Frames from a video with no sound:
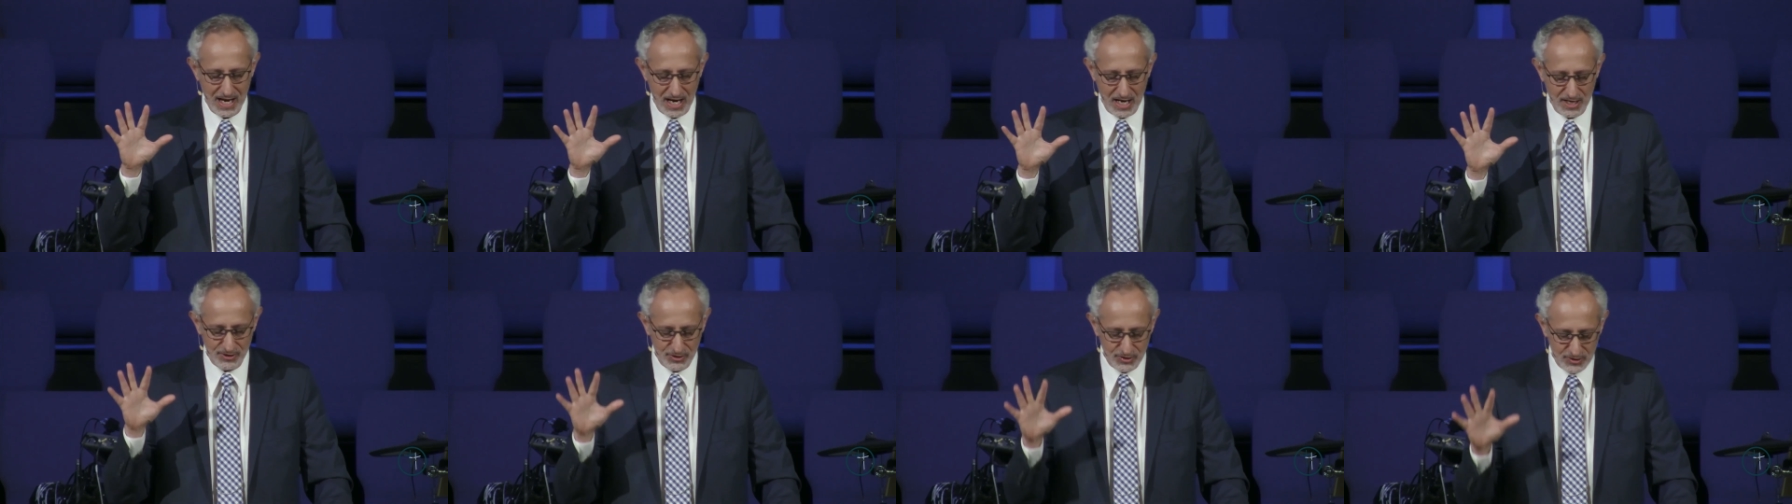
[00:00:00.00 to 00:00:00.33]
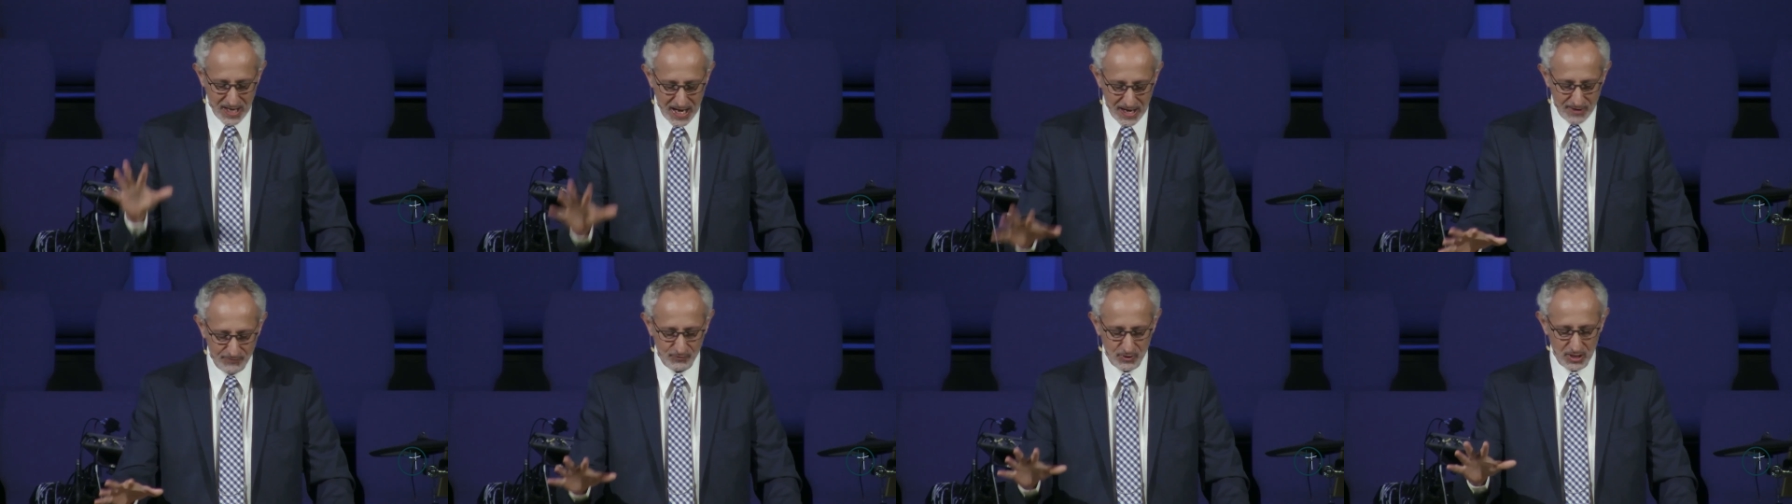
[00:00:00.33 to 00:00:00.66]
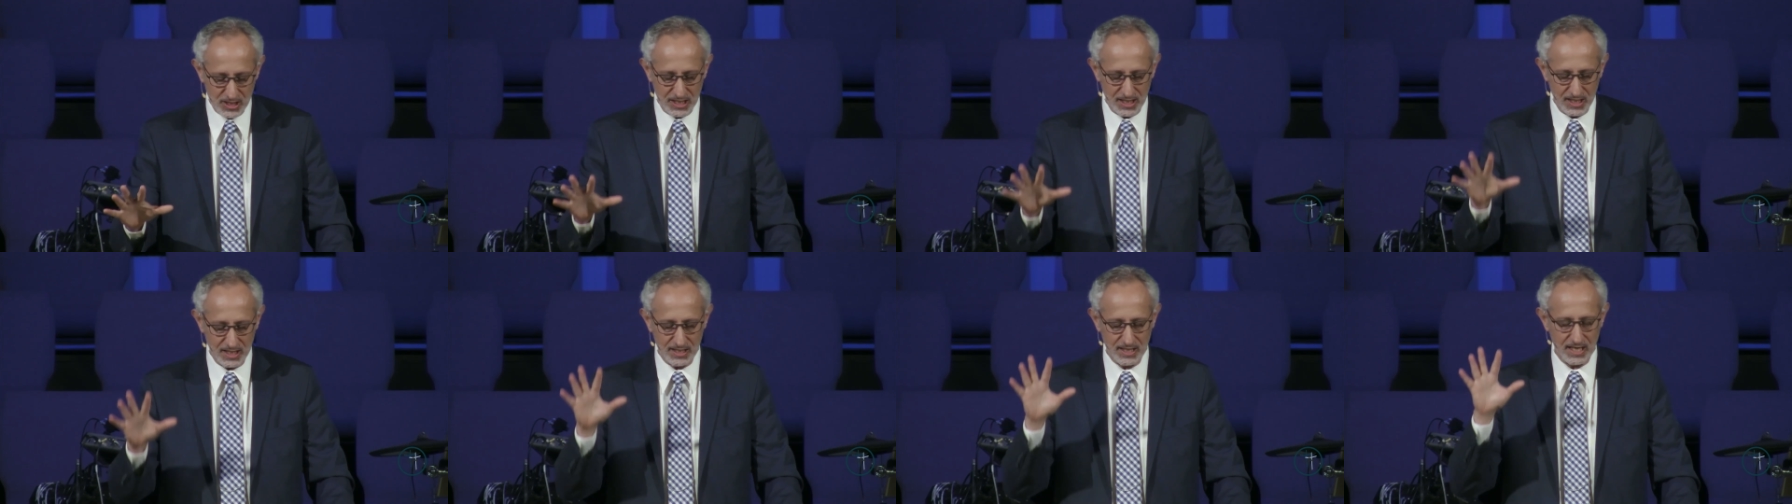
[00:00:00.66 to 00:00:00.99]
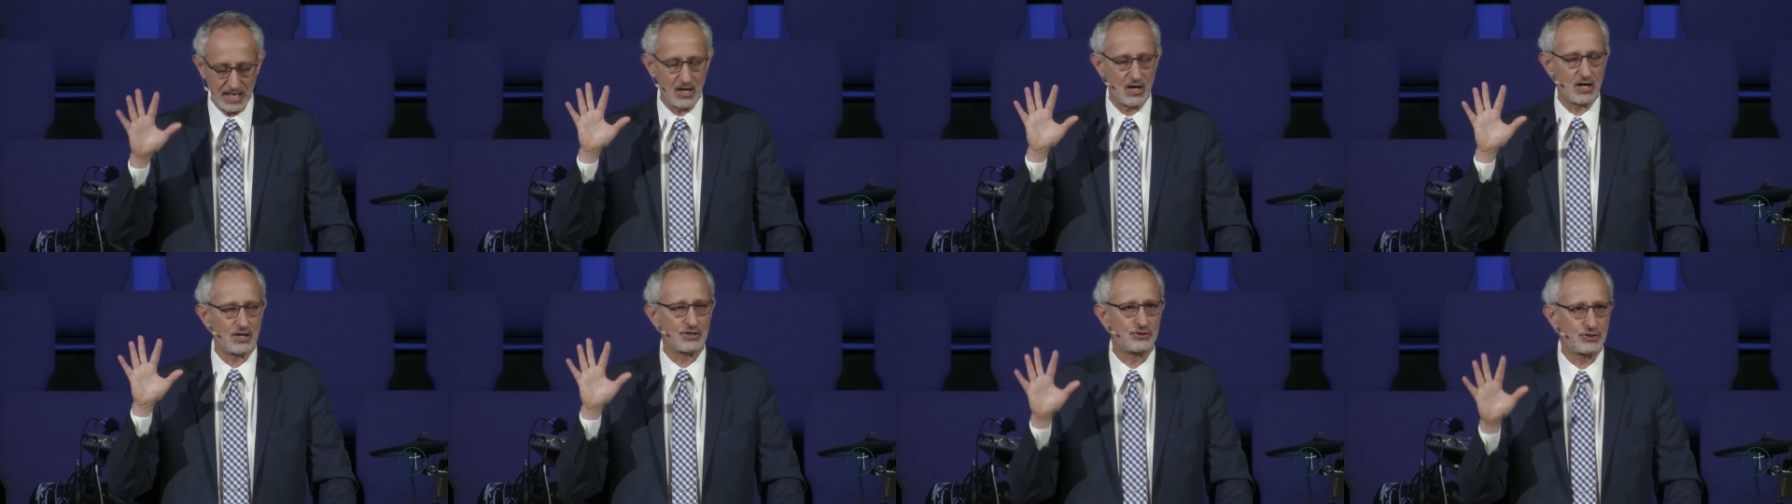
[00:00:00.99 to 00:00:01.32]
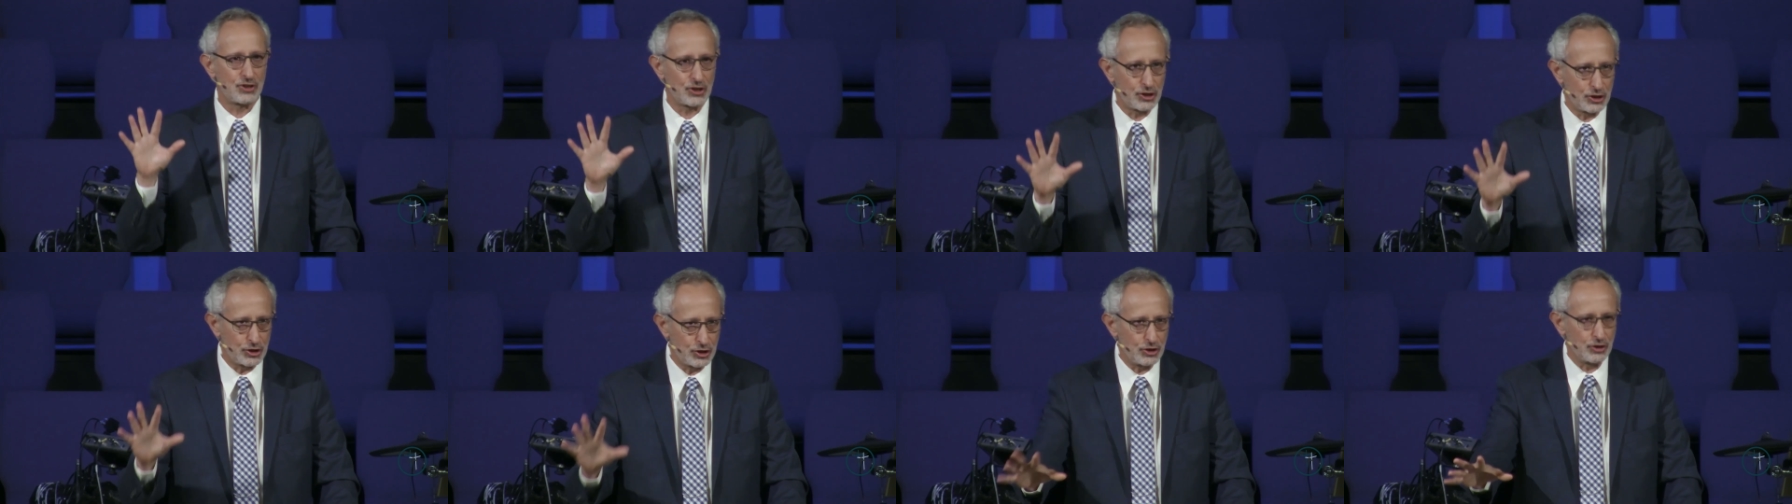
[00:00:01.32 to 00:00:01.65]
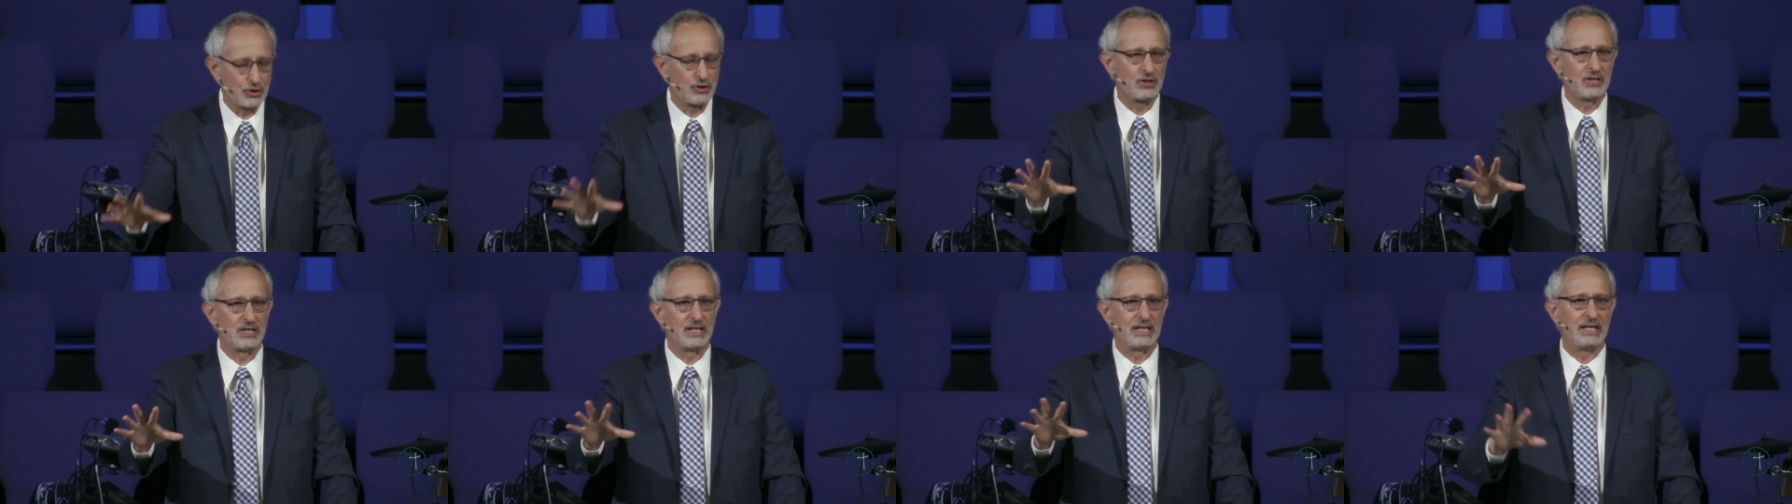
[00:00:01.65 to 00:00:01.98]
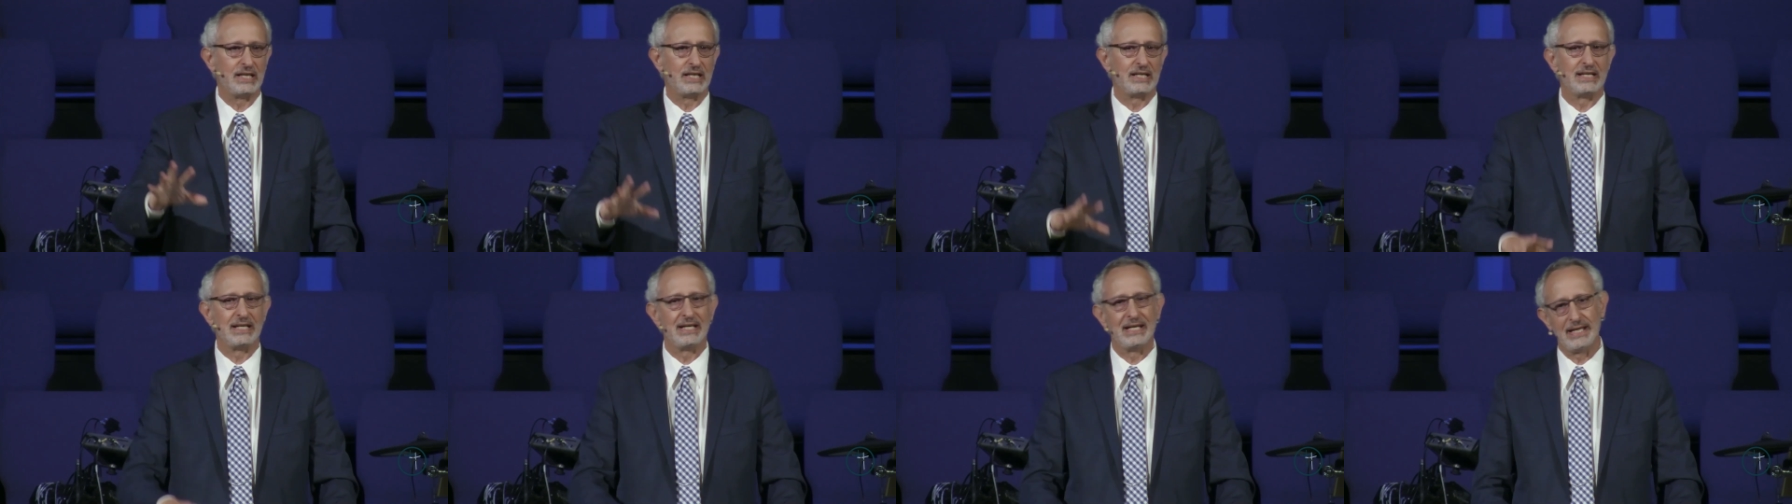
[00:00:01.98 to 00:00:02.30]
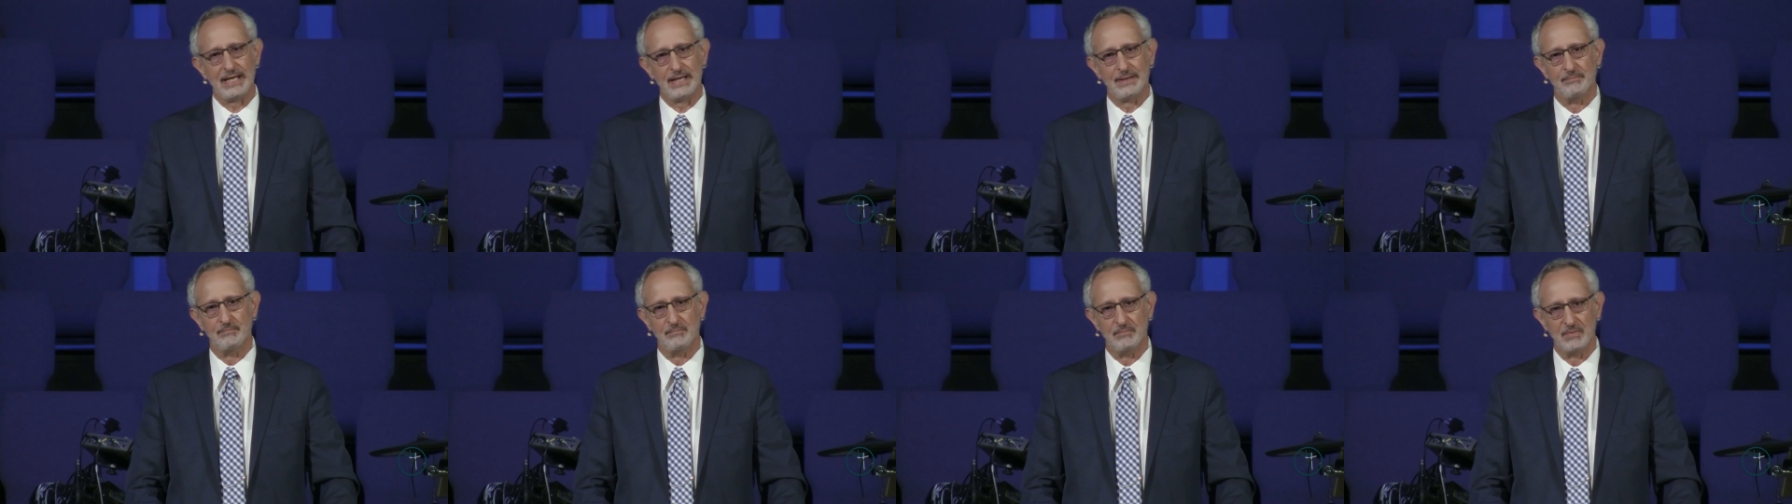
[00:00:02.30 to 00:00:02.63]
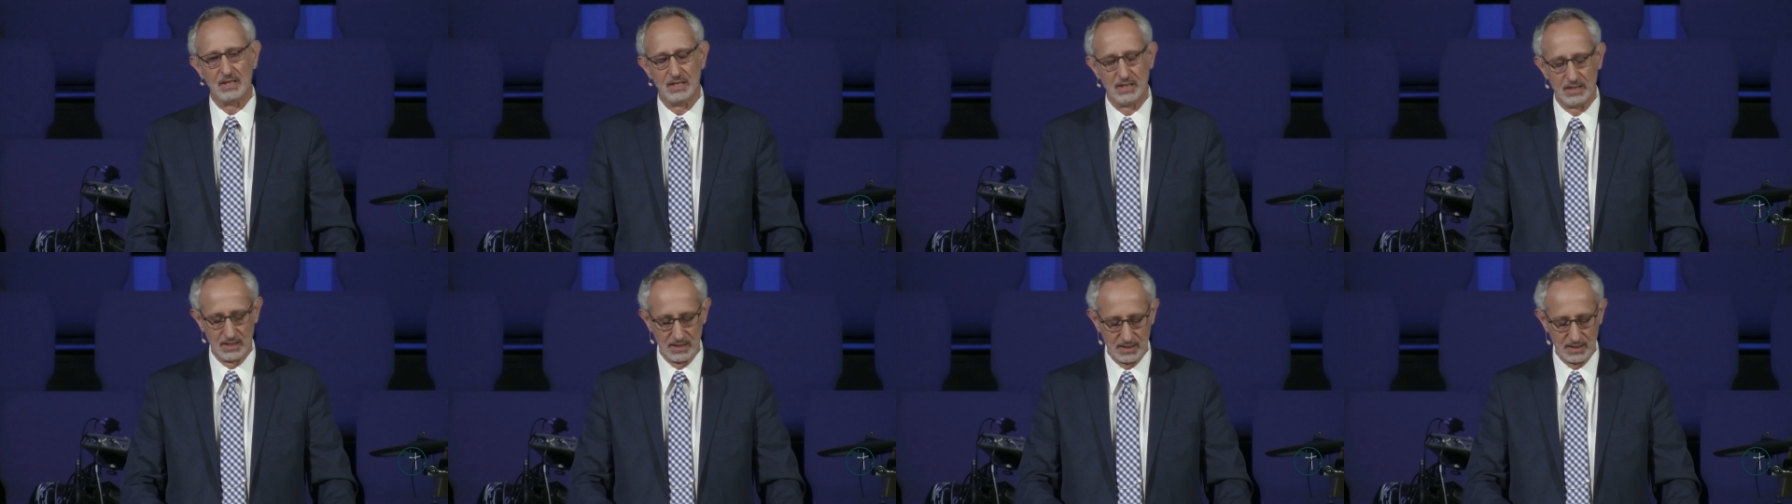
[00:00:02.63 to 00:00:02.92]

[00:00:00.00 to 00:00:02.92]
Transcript: our safety in and our security in Him.